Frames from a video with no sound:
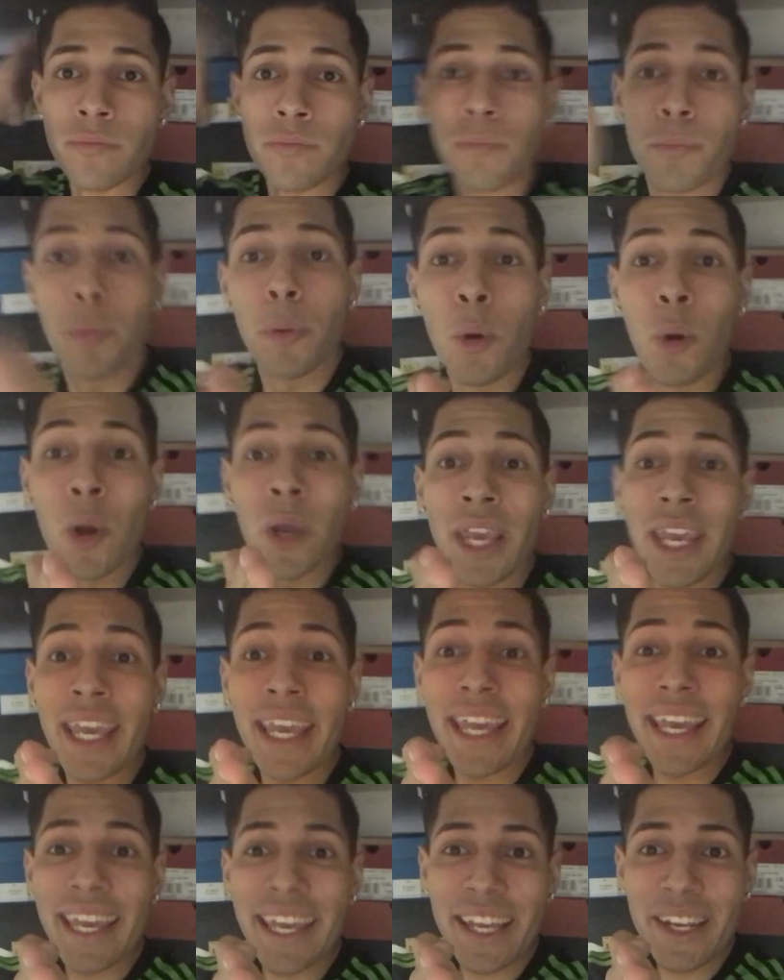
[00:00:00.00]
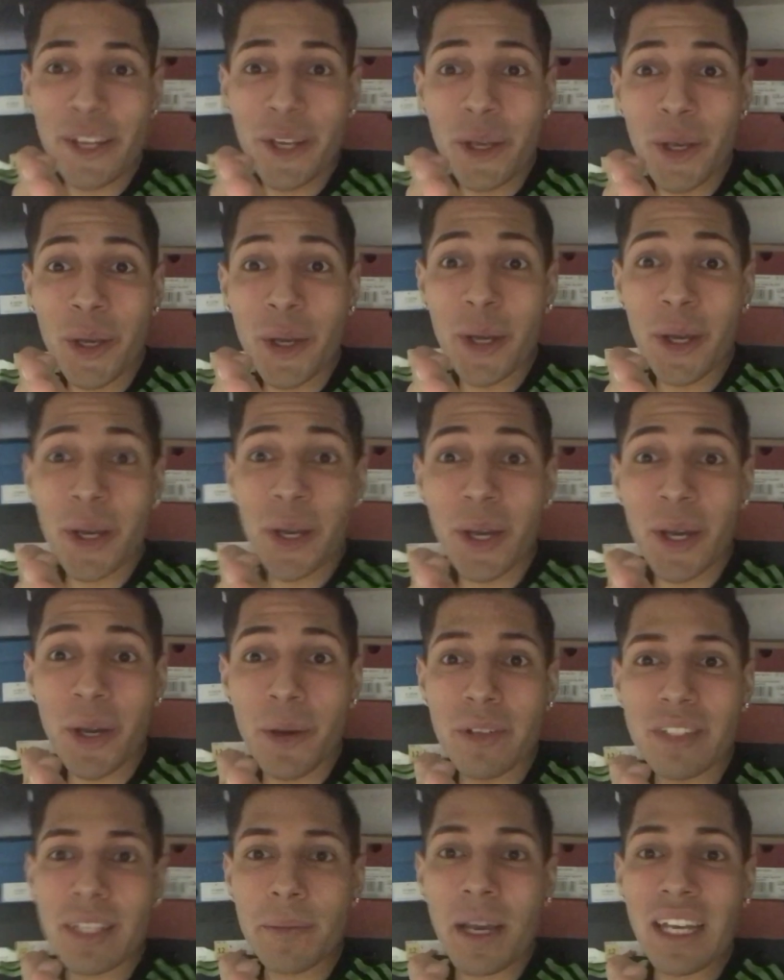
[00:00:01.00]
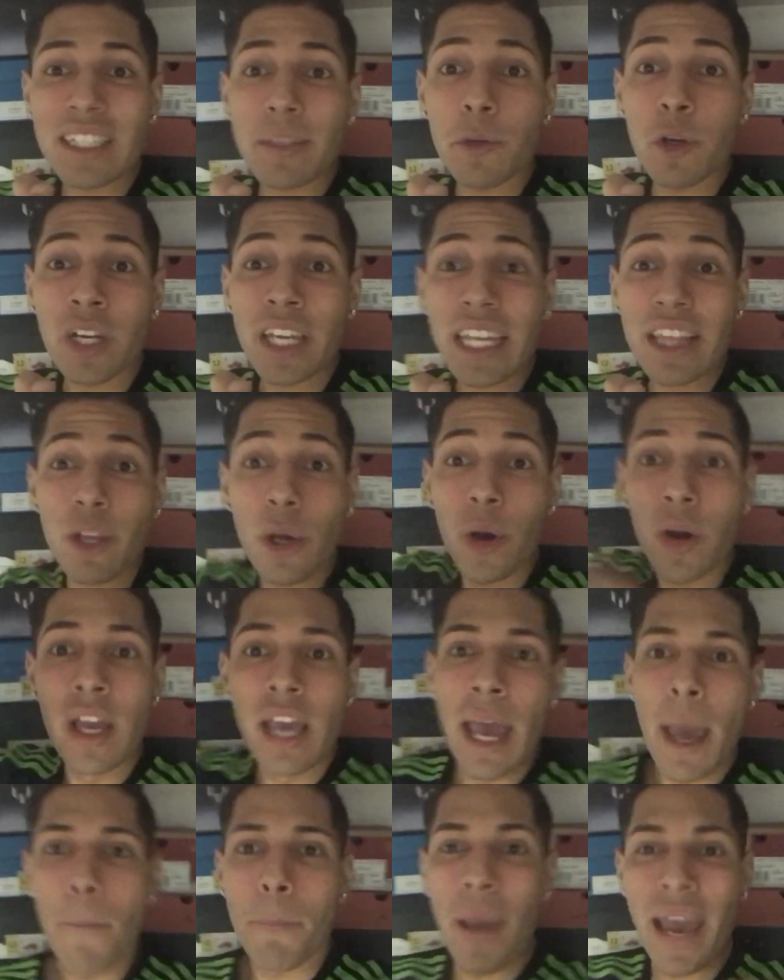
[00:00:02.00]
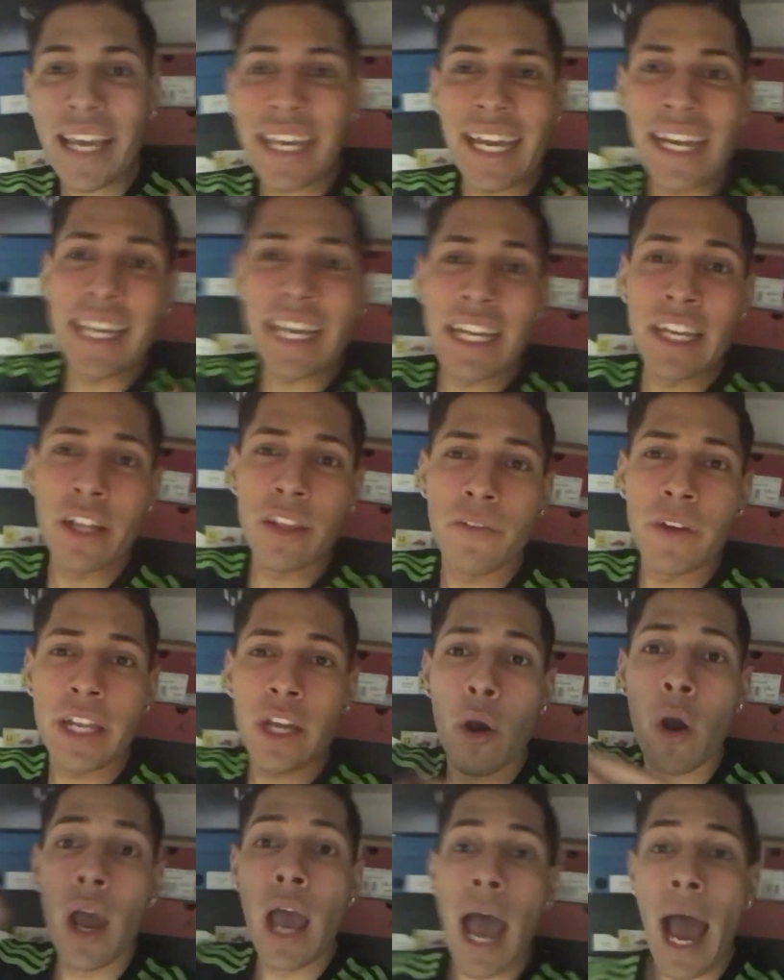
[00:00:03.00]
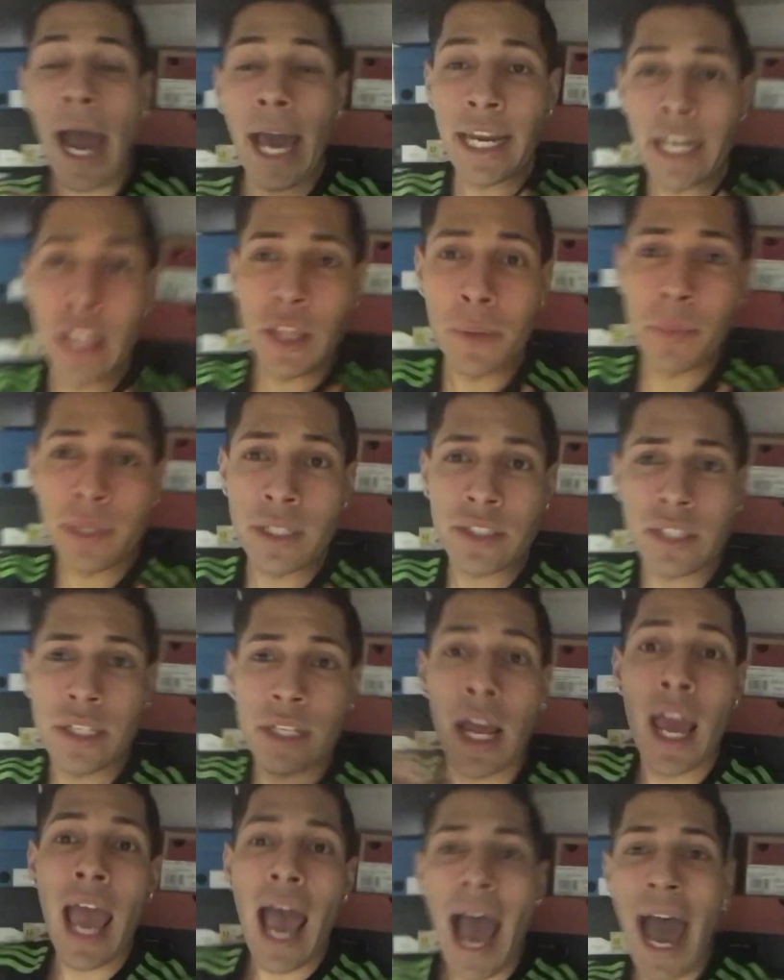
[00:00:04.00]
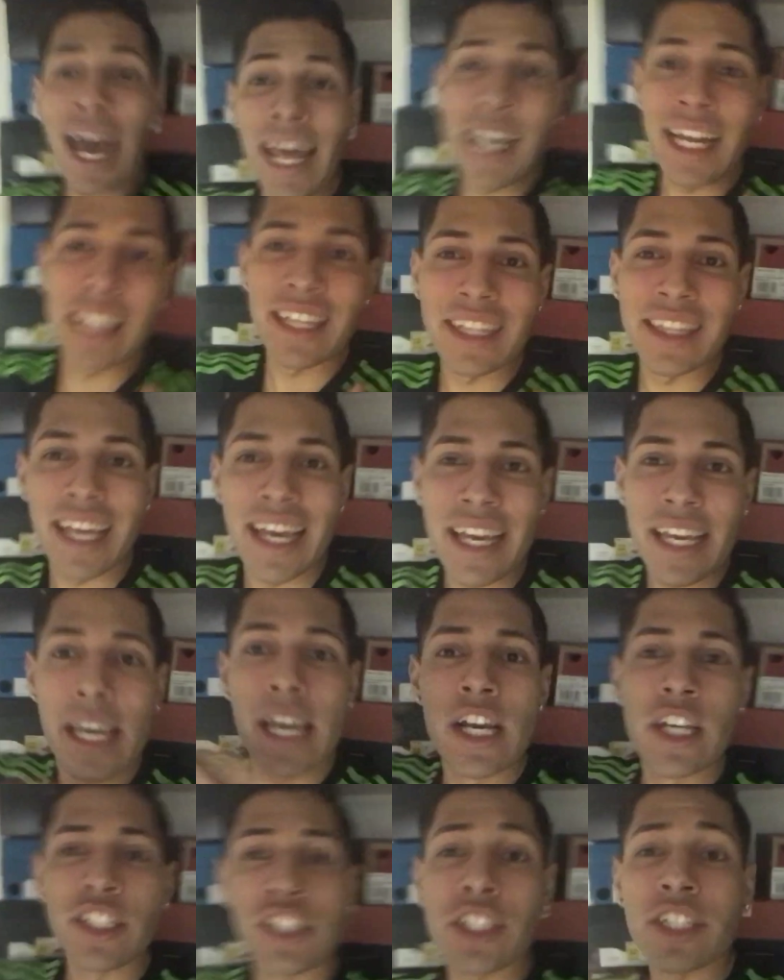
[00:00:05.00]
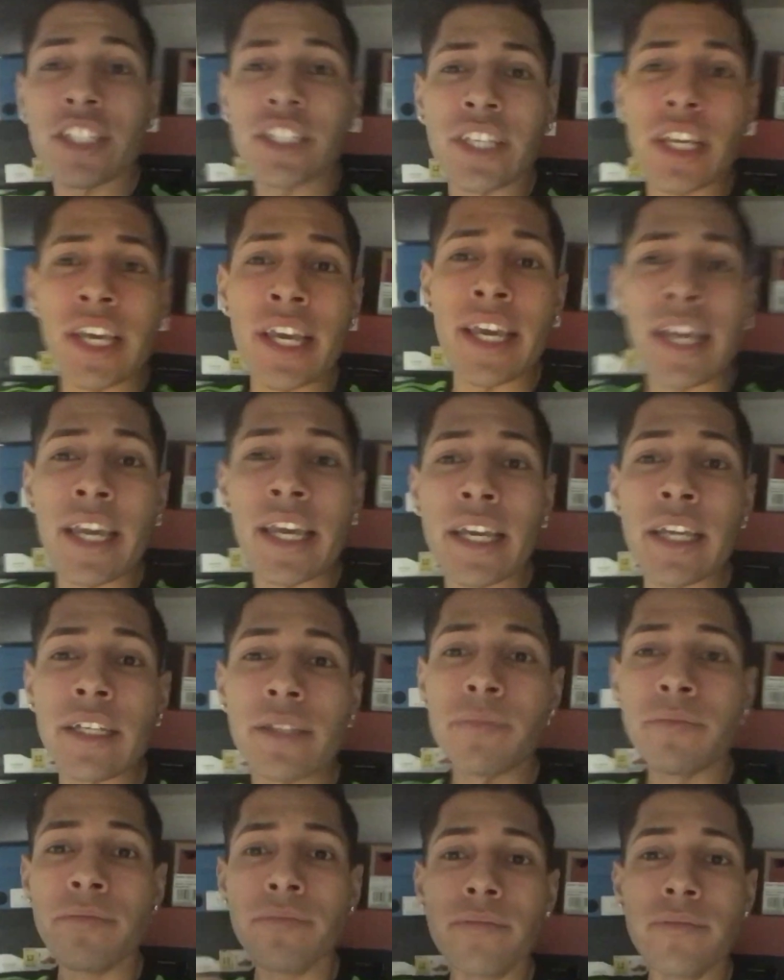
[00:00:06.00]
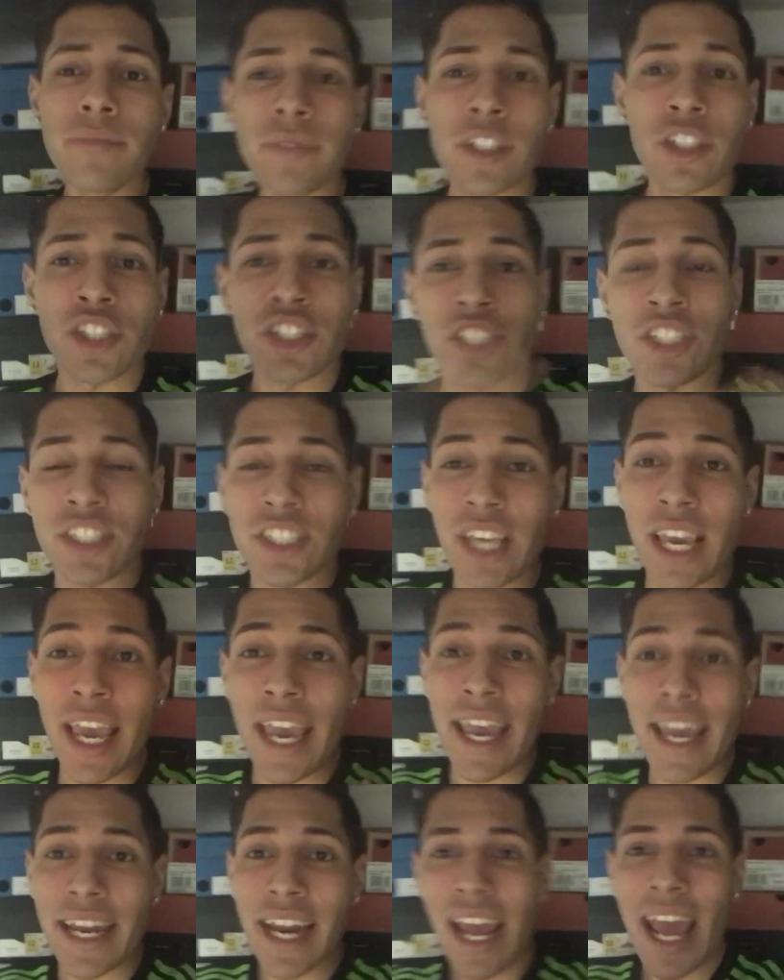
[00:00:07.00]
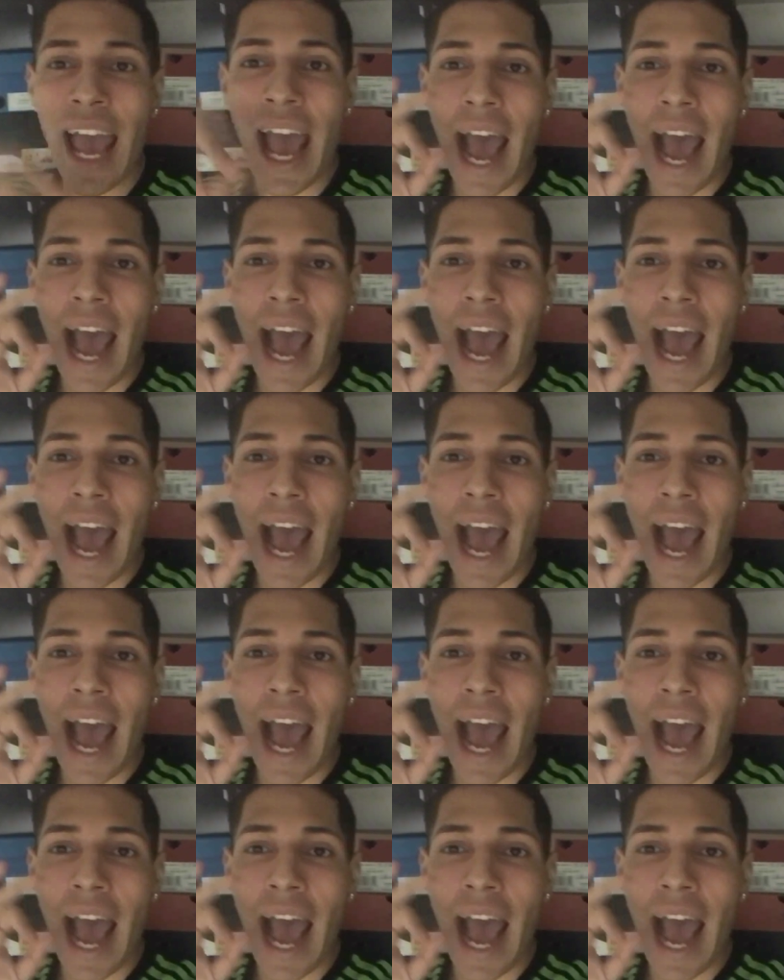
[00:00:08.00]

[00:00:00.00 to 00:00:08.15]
Buenas, what's up guys, I'm Coquito, back here again, another video, another mission, another day, shit, shit.